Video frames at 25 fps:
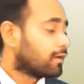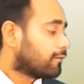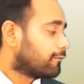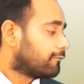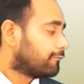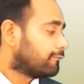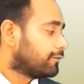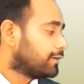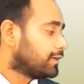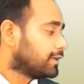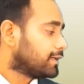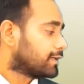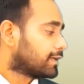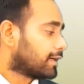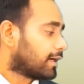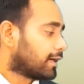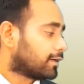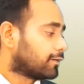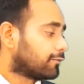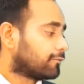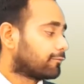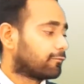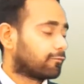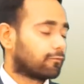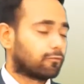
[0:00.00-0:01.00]
We
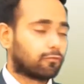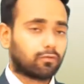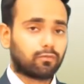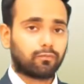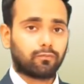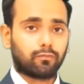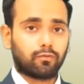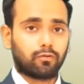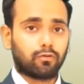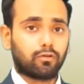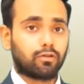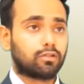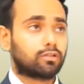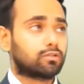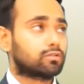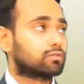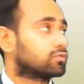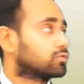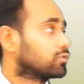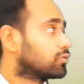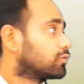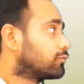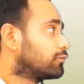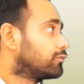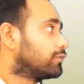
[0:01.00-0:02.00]
get 4 volts,
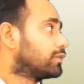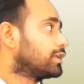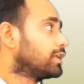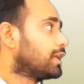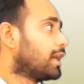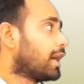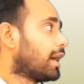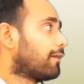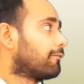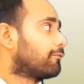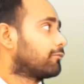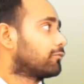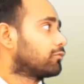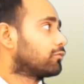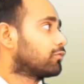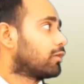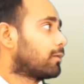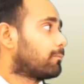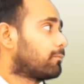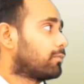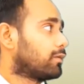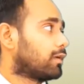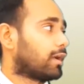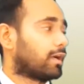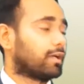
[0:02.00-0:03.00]
so we have to
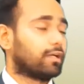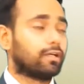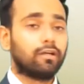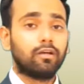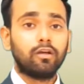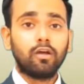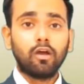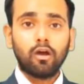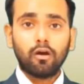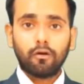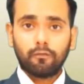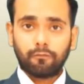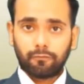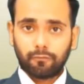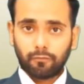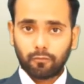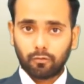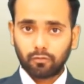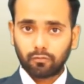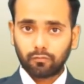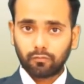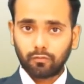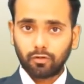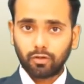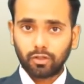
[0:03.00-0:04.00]
apply
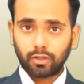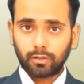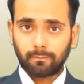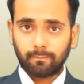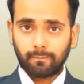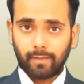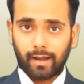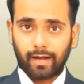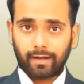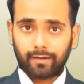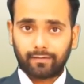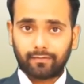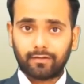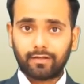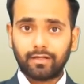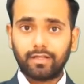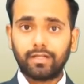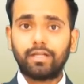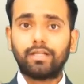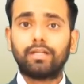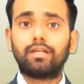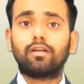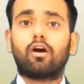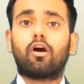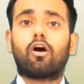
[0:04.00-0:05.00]
4 volt
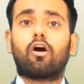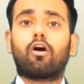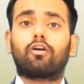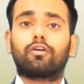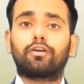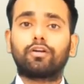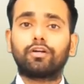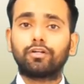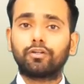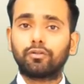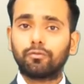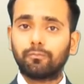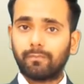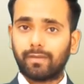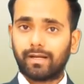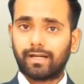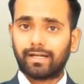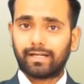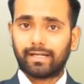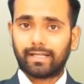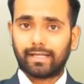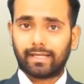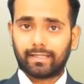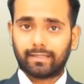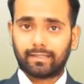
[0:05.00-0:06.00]
battery in order to
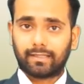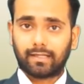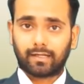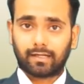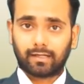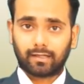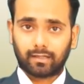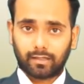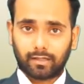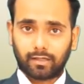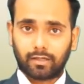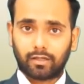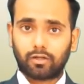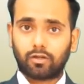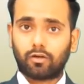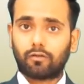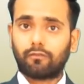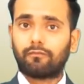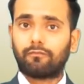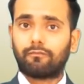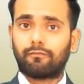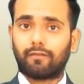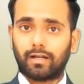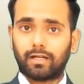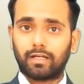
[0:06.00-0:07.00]
maintain the current
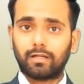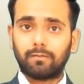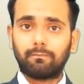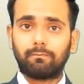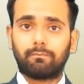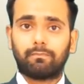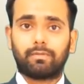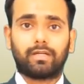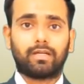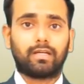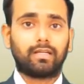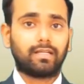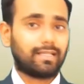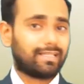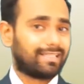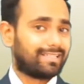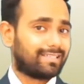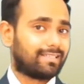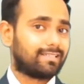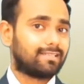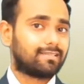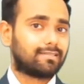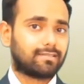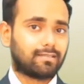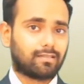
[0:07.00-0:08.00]
of 1 ampere in
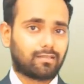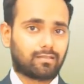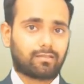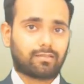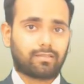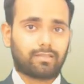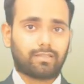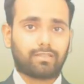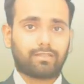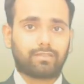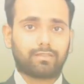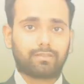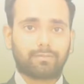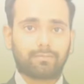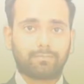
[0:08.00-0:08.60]
this circuit.